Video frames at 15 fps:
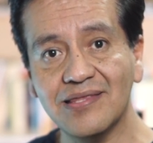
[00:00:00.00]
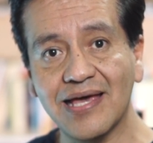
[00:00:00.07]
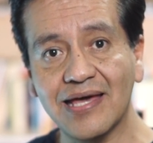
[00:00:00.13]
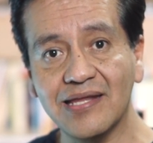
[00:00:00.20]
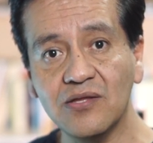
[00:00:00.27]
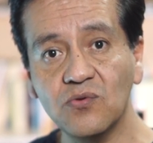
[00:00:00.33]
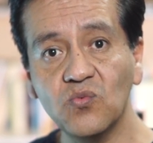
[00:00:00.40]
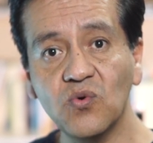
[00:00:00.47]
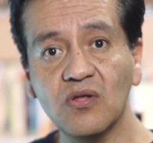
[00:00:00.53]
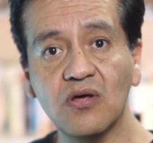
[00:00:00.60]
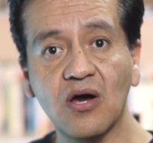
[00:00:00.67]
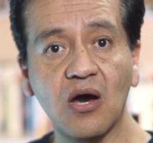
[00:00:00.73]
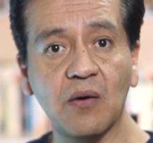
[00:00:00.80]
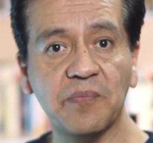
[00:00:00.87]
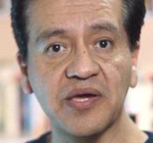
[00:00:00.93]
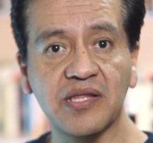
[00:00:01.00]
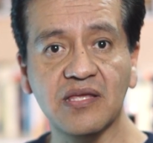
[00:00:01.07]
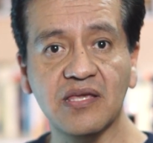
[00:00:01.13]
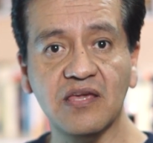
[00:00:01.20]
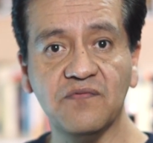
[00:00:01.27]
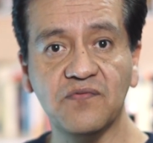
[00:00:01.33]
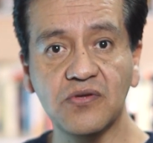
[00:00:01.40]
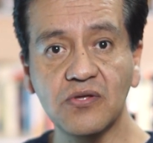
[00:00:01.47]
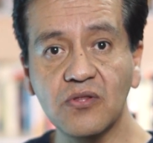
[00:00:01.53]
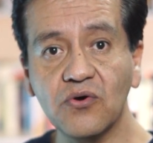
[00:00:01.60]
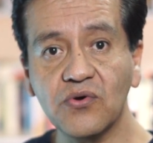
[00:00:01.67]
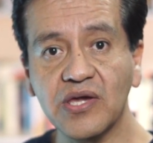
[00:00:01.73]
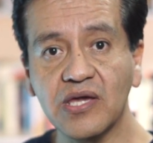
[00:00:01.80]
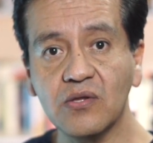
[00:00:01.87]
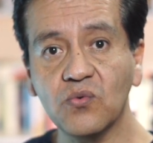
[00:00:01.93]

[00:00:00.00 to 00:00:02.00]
that it will open if you log